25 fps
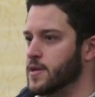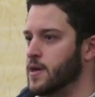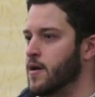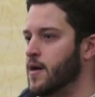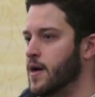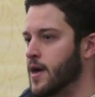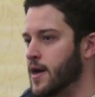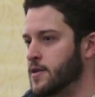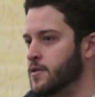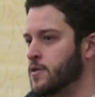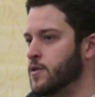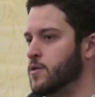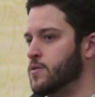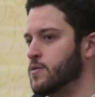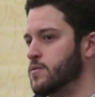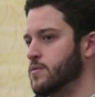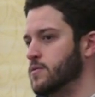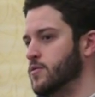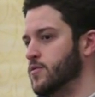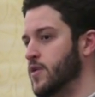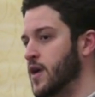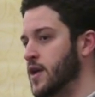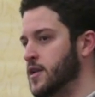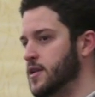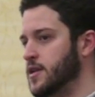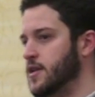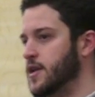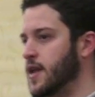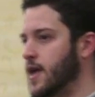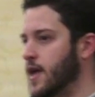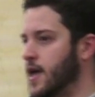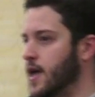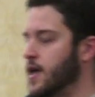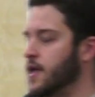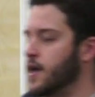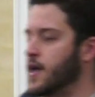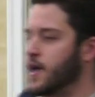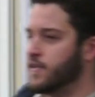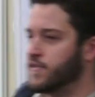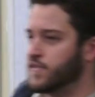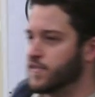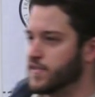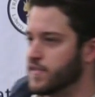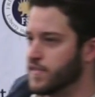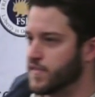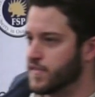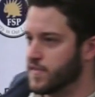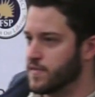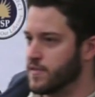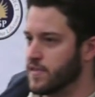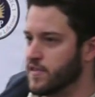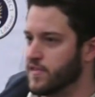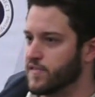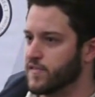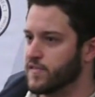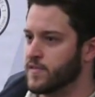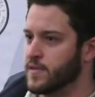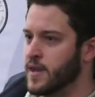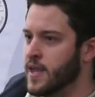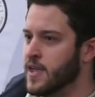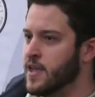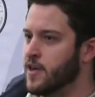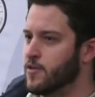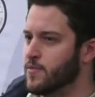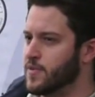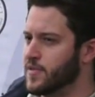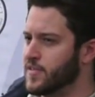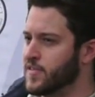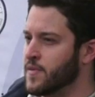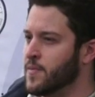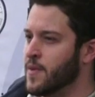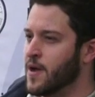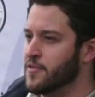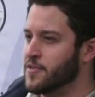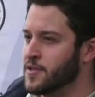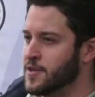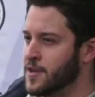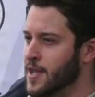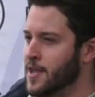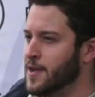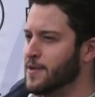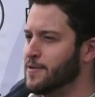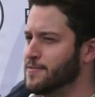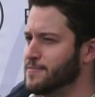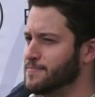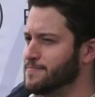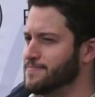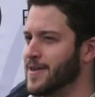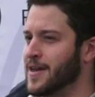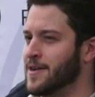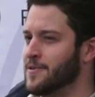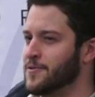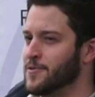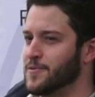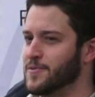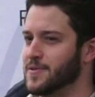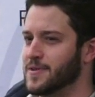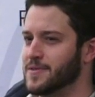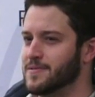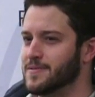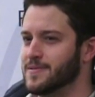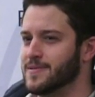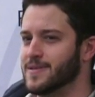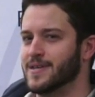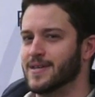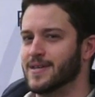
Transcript: Now I know, granted, it, it, has this this nail, but somehow the nail, I don't know, it